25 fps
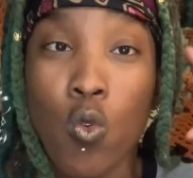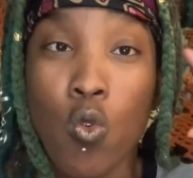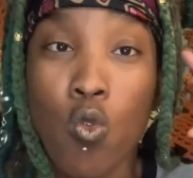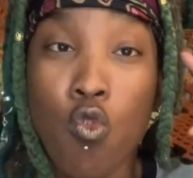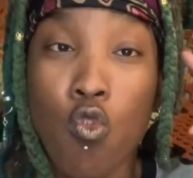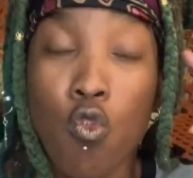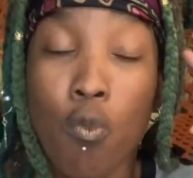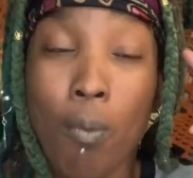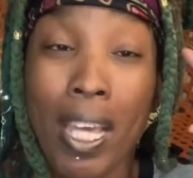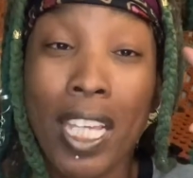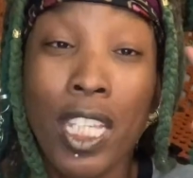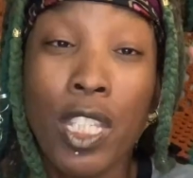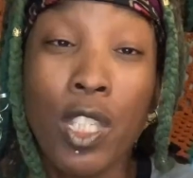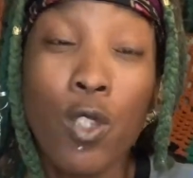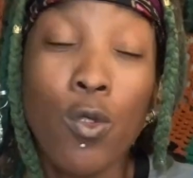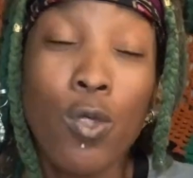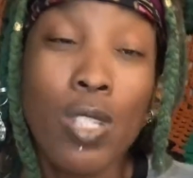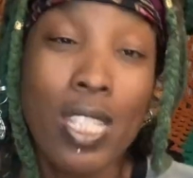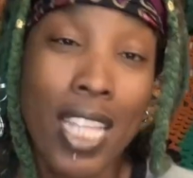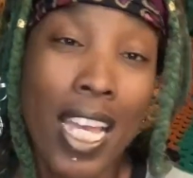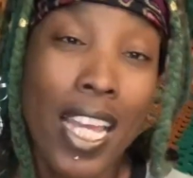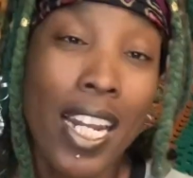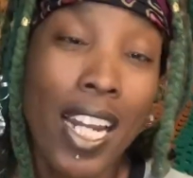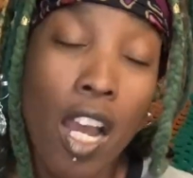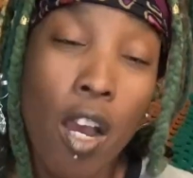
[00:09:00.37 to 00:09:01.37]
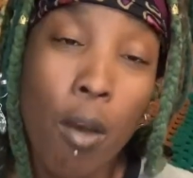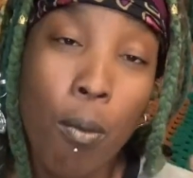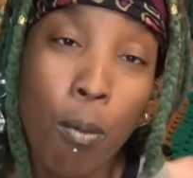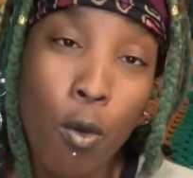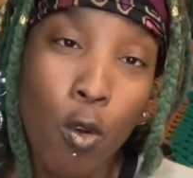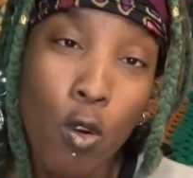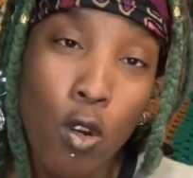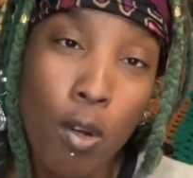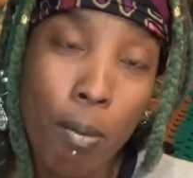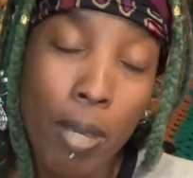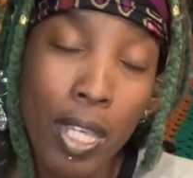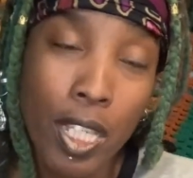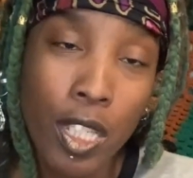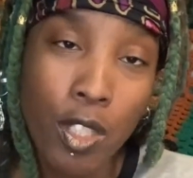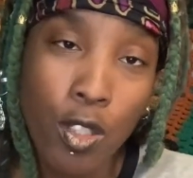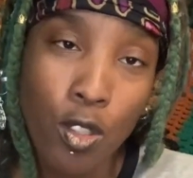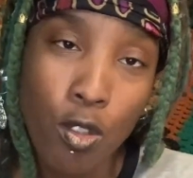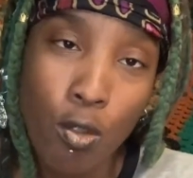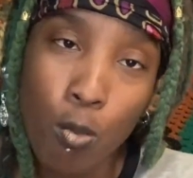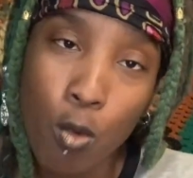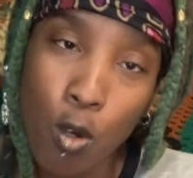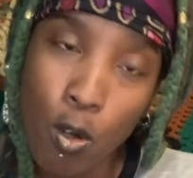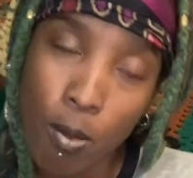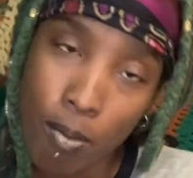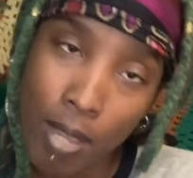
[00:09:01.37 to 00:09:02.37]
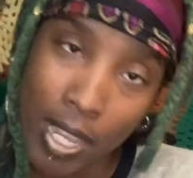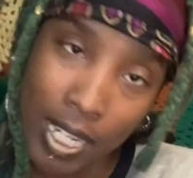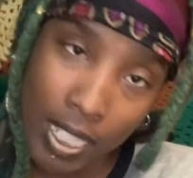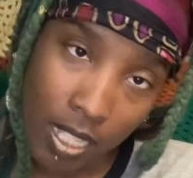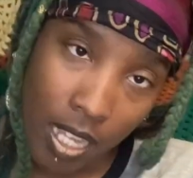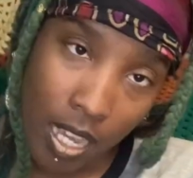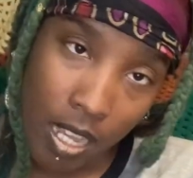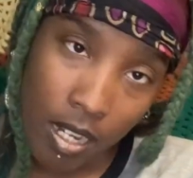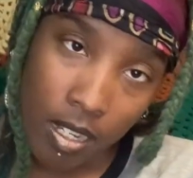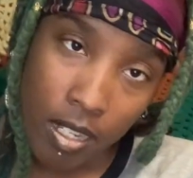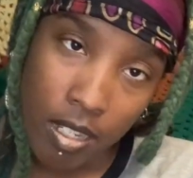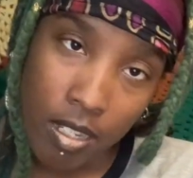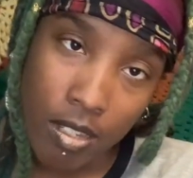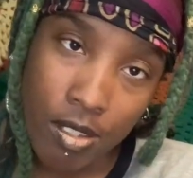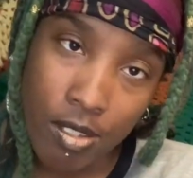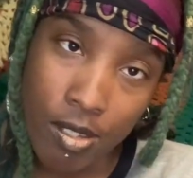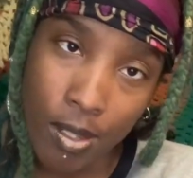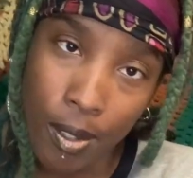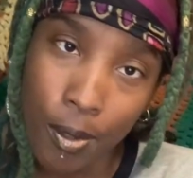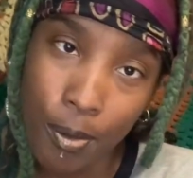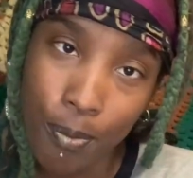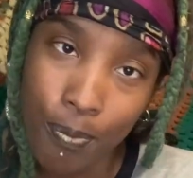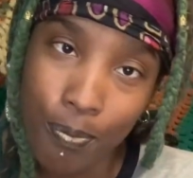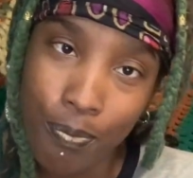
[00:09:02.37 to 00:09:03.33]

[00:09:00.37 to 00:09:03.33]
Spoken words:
making you stand out more, making you more magnetic. So